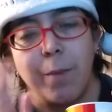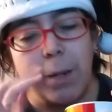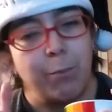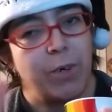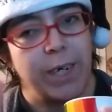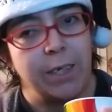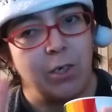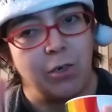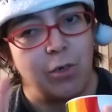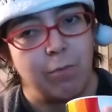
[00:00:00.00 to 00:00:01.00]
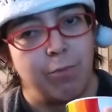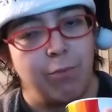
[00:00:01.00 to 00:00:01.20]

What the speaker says: My brain is...